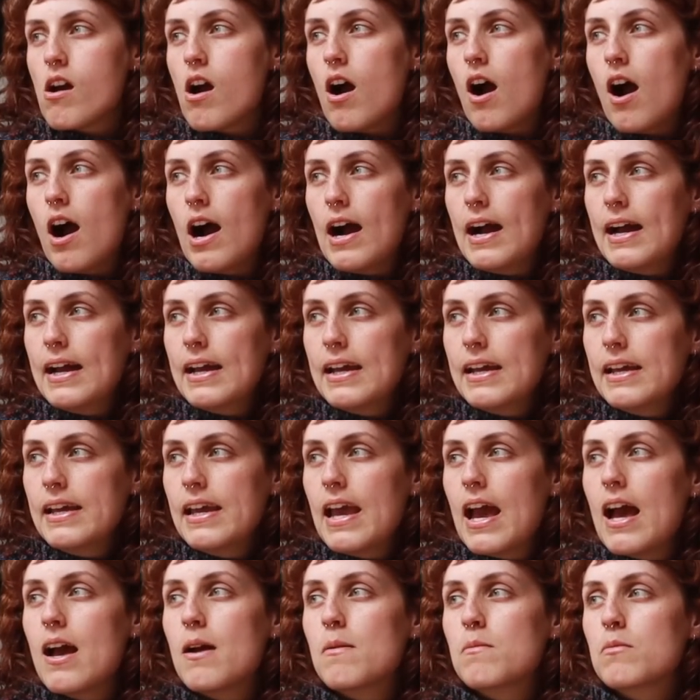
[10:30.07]

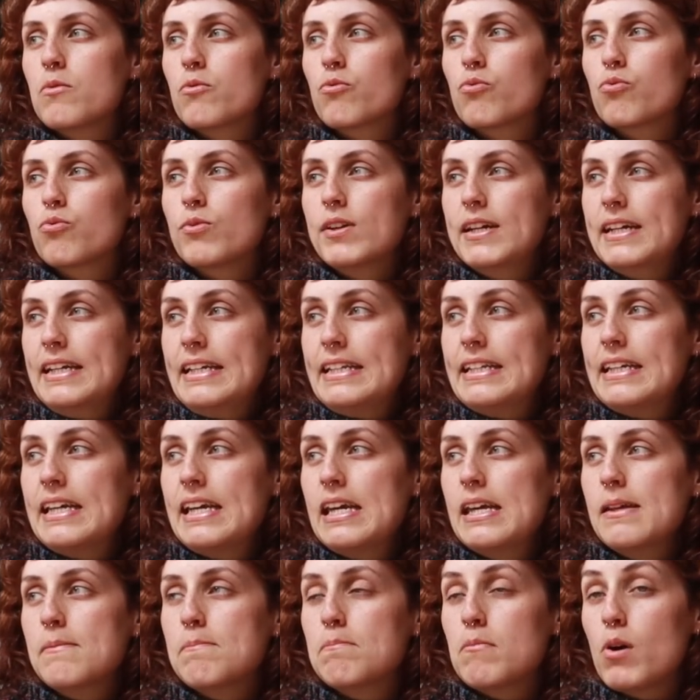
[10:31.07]
I am
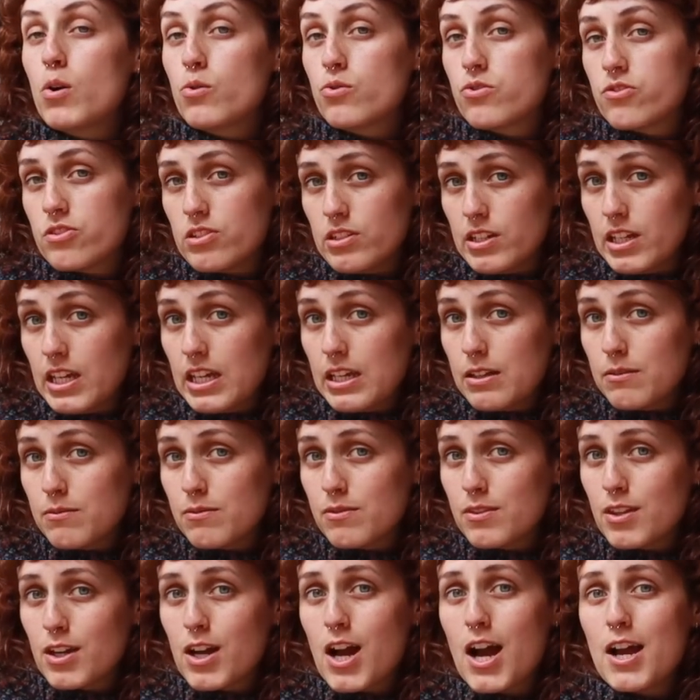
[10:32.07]
really mostly
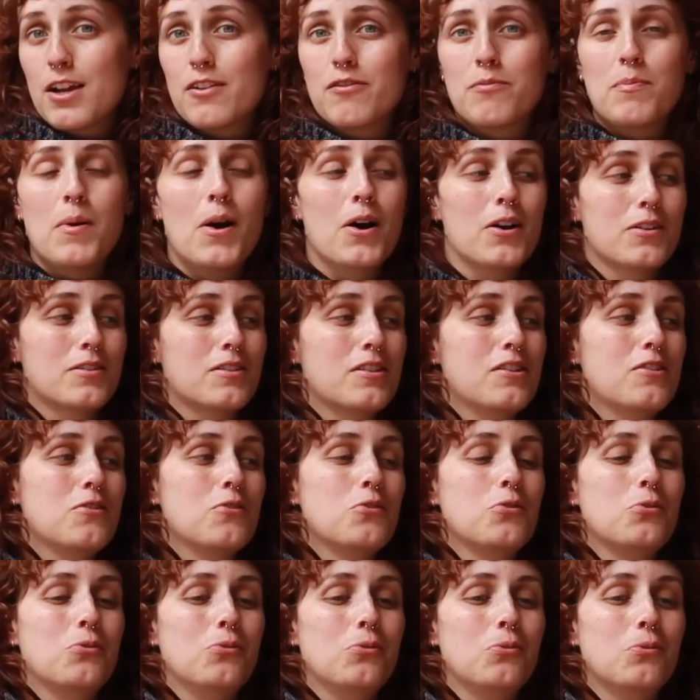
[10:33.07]
the kind of person
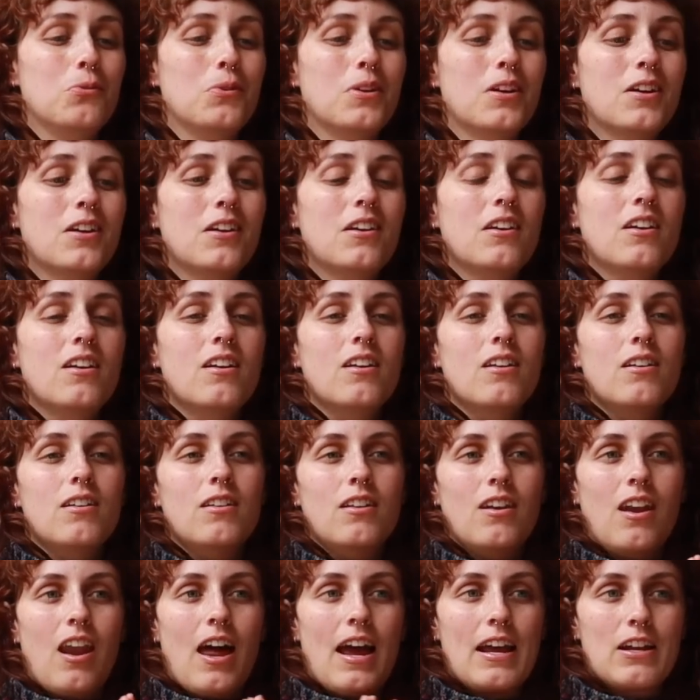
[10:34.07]
who
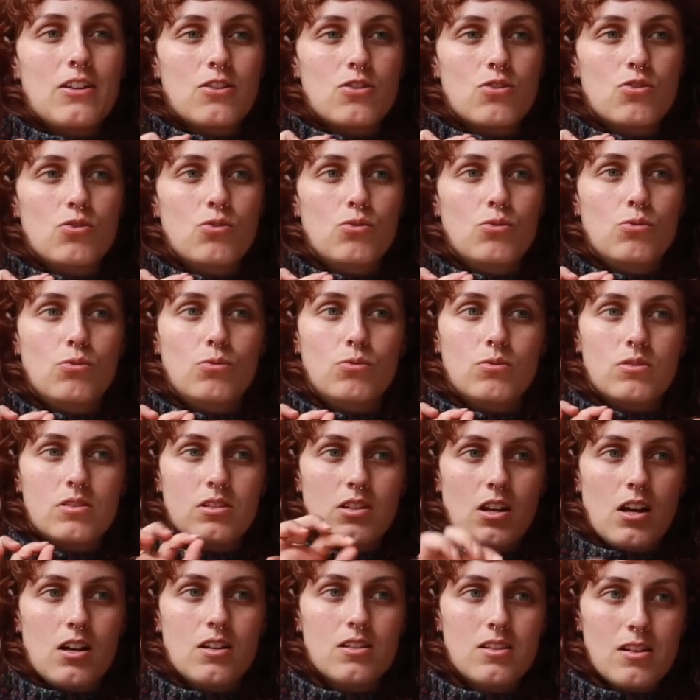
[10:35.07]
likes to
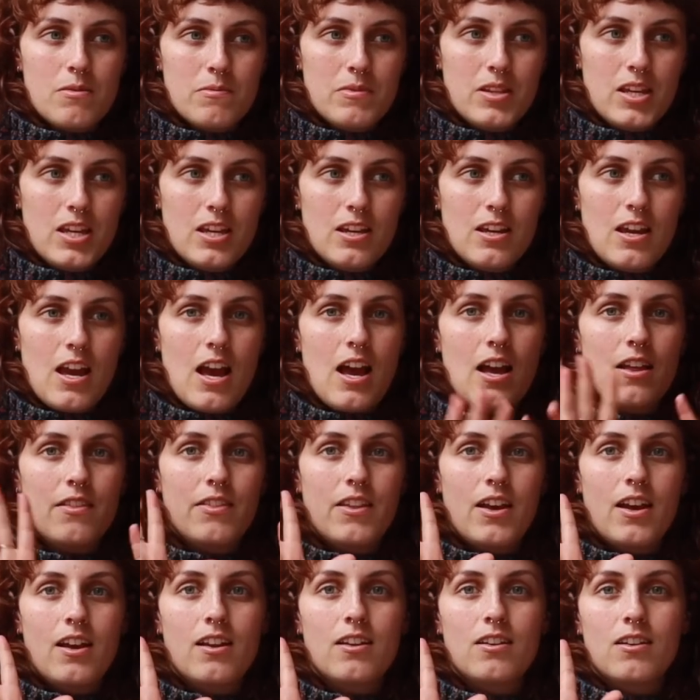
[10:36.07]
start something and
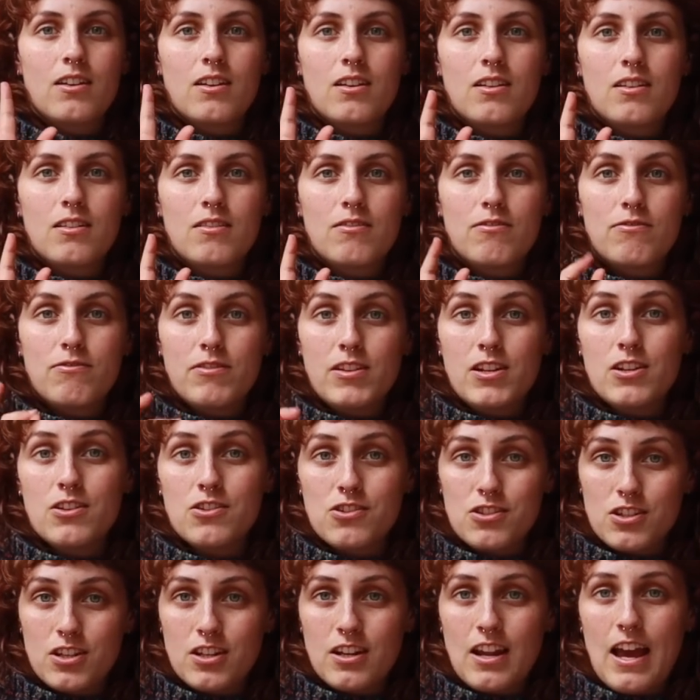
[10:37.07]
then
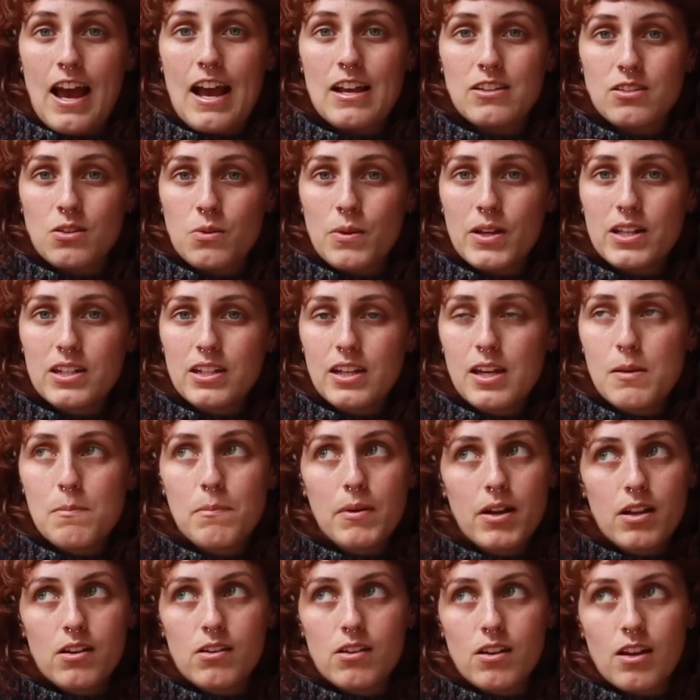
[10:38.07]
finish it as quickly
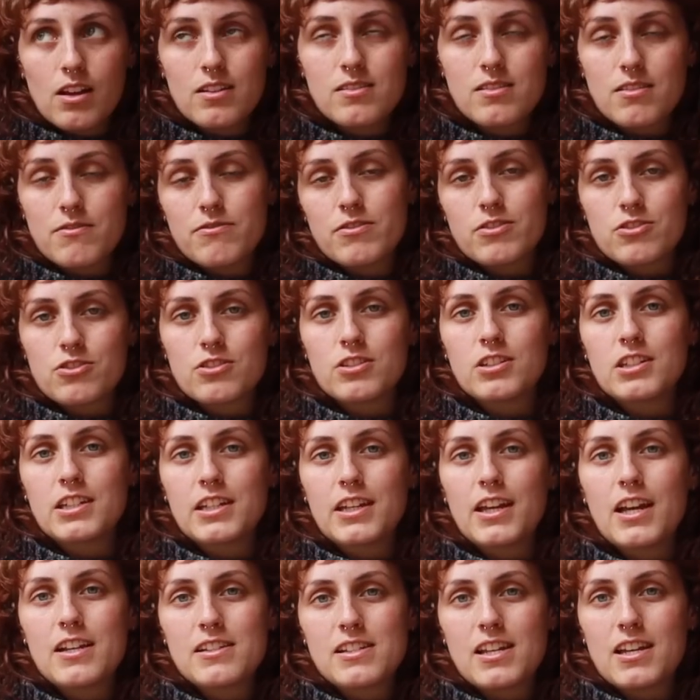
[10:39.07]
but as
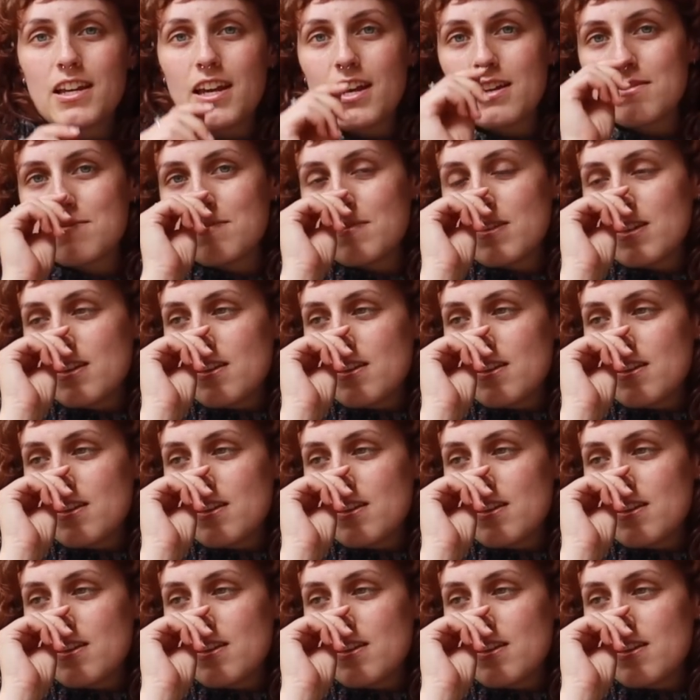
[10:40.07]
efficiently as I can.